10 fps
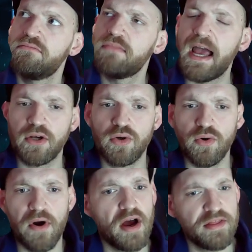
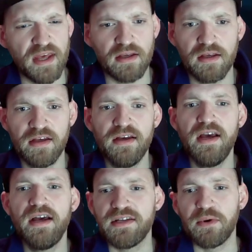I think.
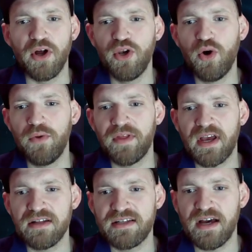So we've got Lorne the
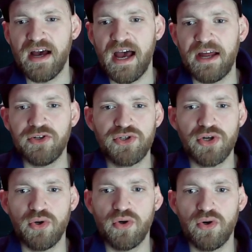Cutter and
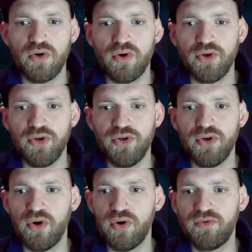
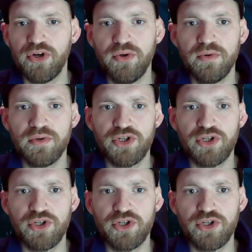Chonoru.